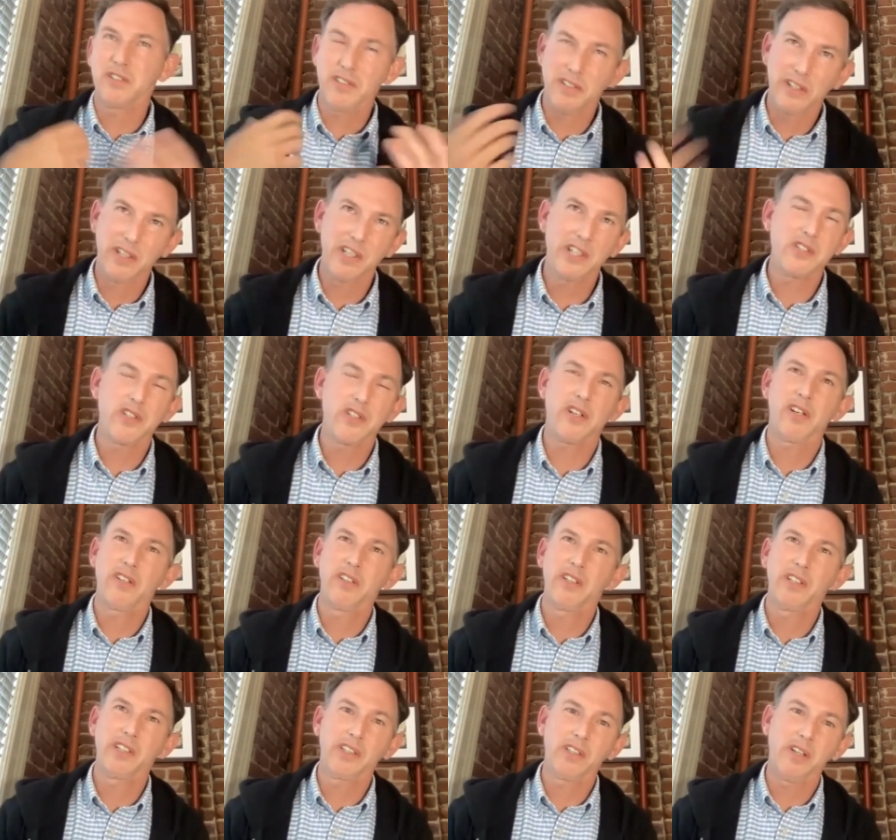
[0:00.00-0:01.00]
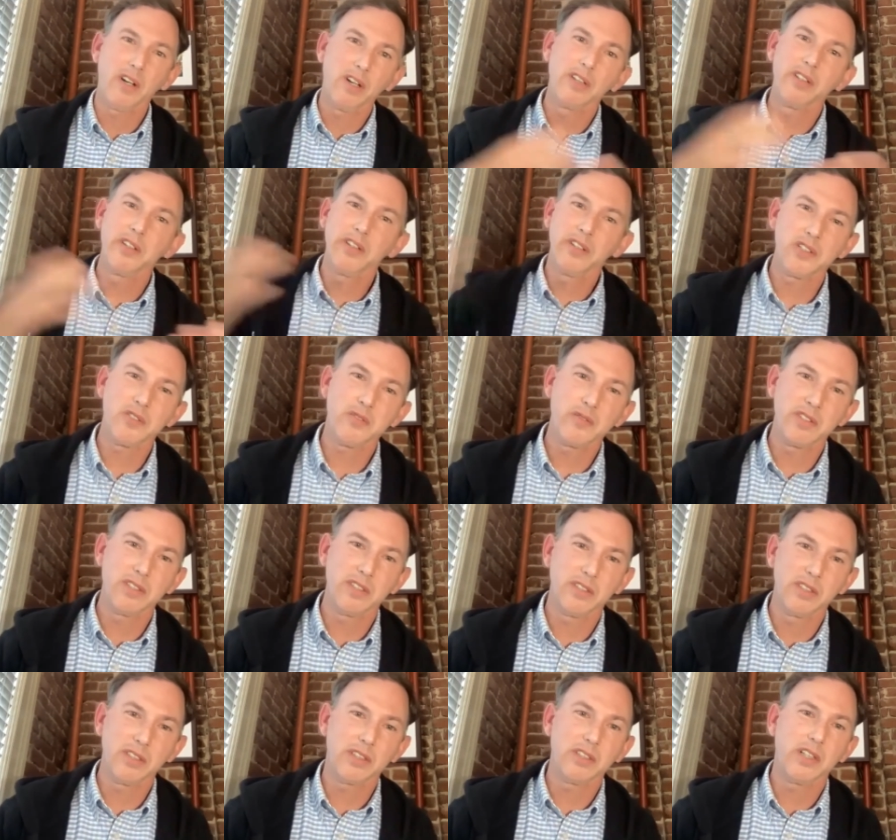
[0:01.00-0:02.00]
our HR, like all of this was
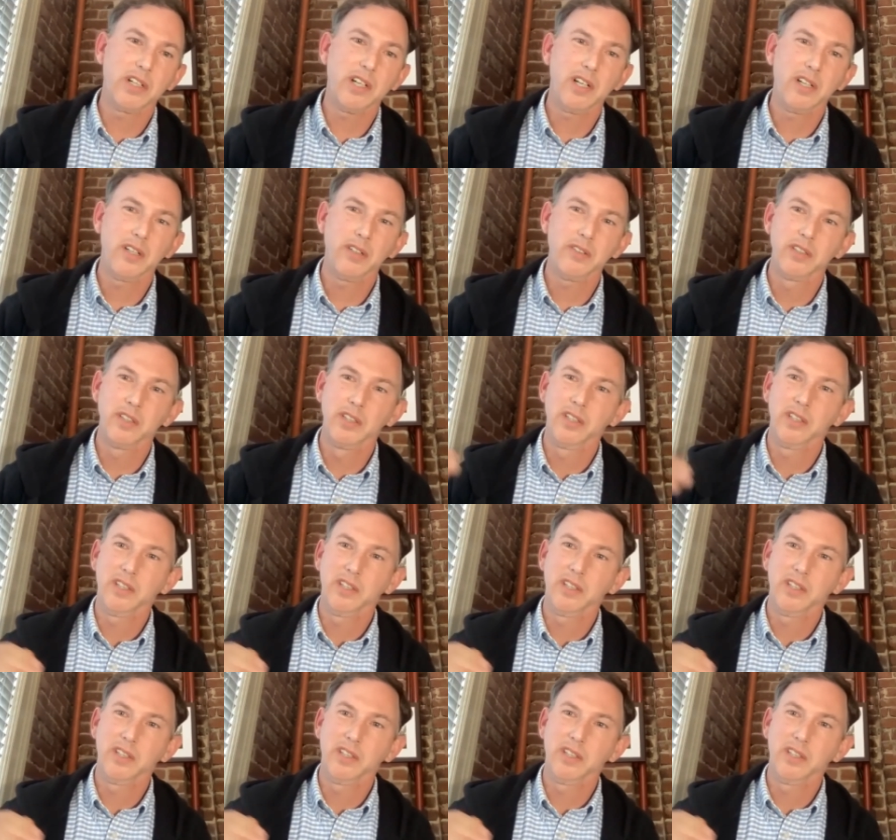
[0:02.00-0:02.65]
in the cloud,